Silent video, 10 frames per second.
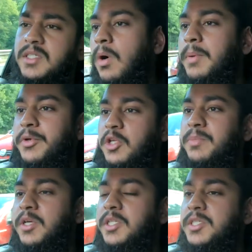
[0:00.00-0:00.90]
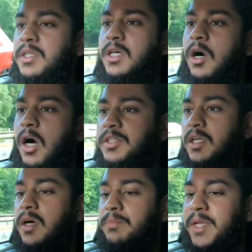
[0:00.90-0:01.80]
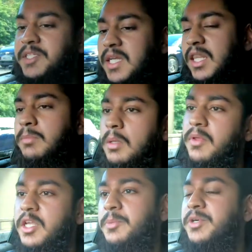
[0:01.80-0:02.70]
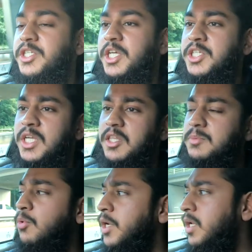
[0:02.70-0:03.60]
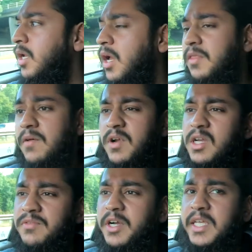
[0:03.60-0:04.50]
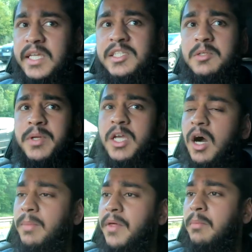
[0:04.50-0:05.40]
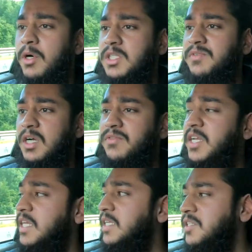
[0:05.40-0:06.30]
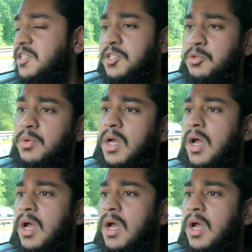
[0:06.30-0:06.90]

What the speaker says: What people do, because the cars are basically at the bottom of their depreciation at this point, they're very, very easy to pick up, and the mods are very, very easy to do.